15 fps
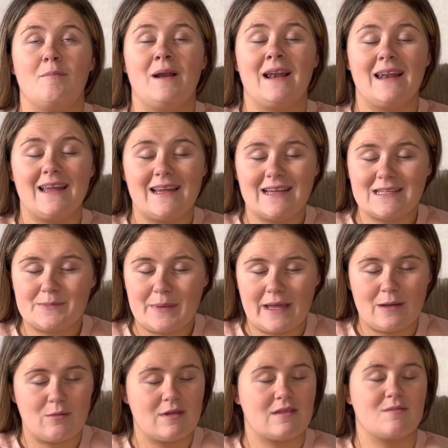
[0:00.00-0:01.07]
please
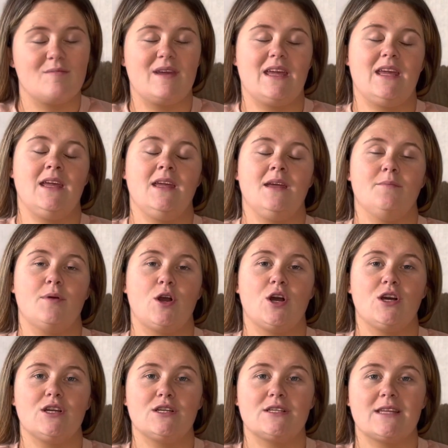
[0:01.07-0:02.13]
bear with me,
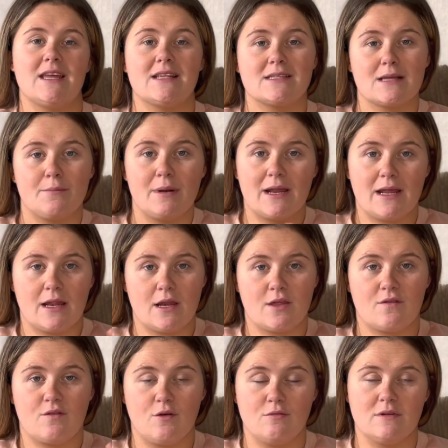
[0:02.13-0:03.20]
because it's completely
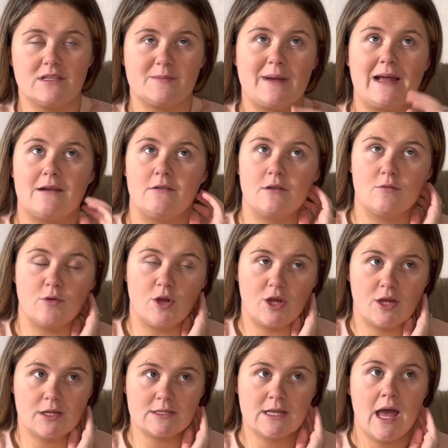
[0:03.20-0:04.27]
thrown a spanner in the
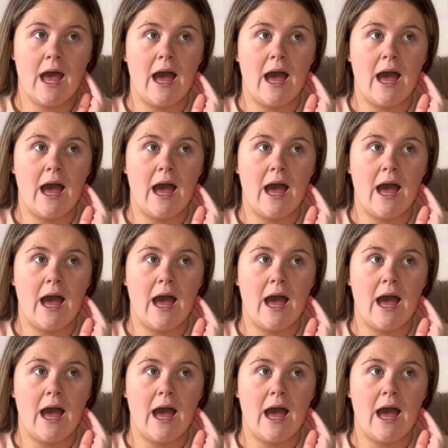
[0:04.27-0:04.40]
works.